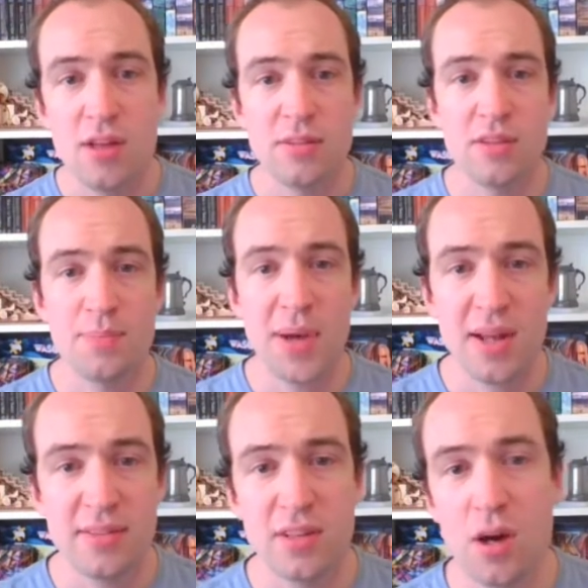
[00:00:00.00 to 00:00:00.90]
So the
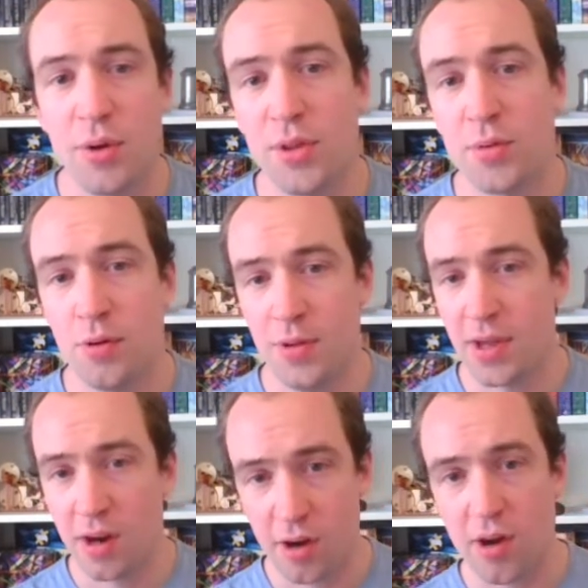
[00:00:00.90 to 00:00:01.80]
bats are going through.
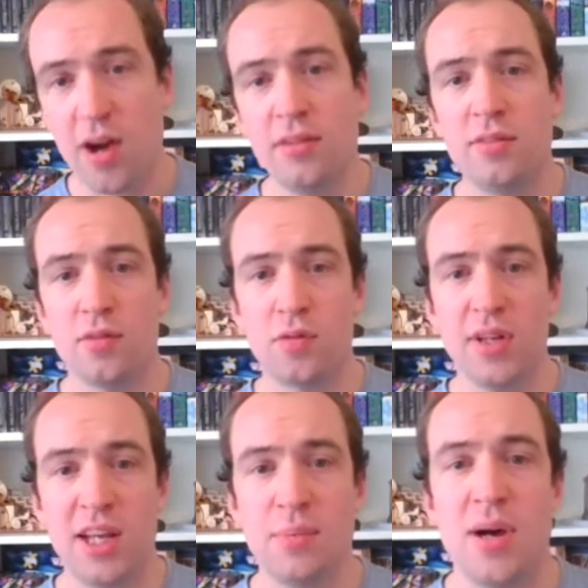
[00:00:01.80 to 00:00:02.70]
They got a nice sort of
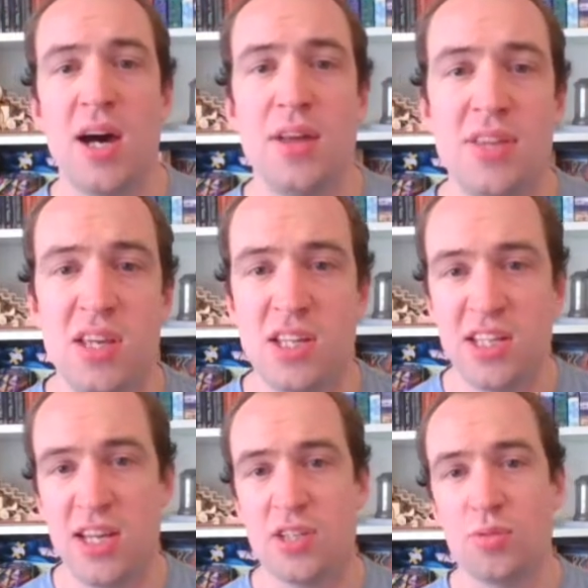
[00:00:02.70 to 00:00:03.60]
clean path here
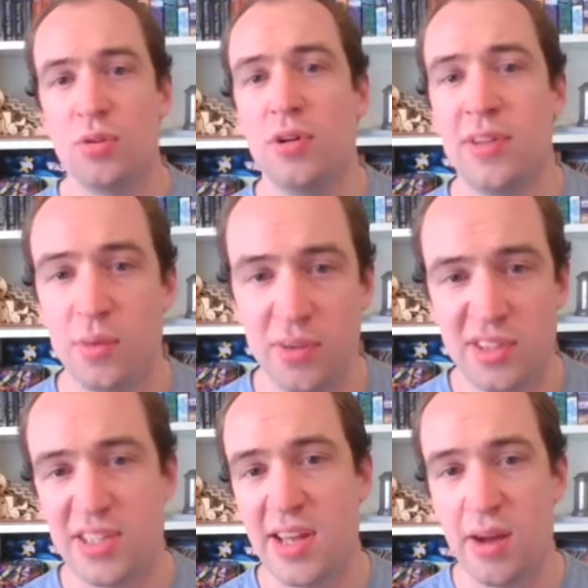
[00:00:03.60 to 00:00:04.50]
to get towards that
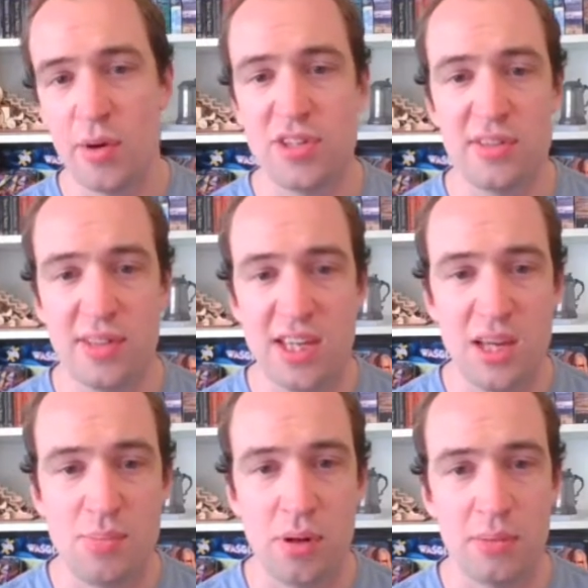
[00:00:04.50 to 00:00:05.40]
wizard tower, which is the
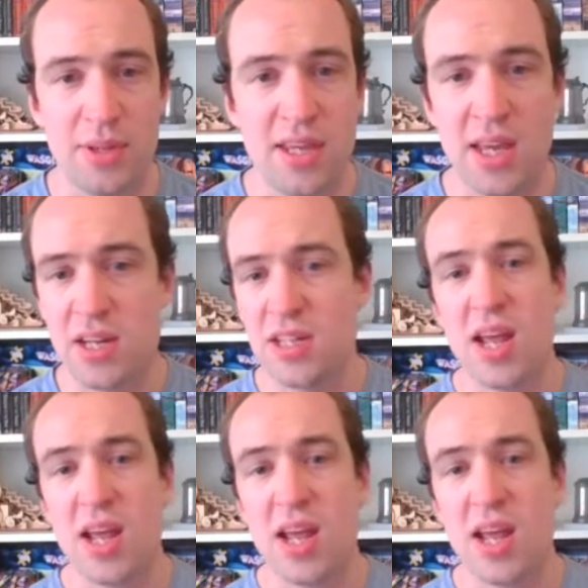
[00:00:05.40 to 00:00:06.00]
key problem at the end,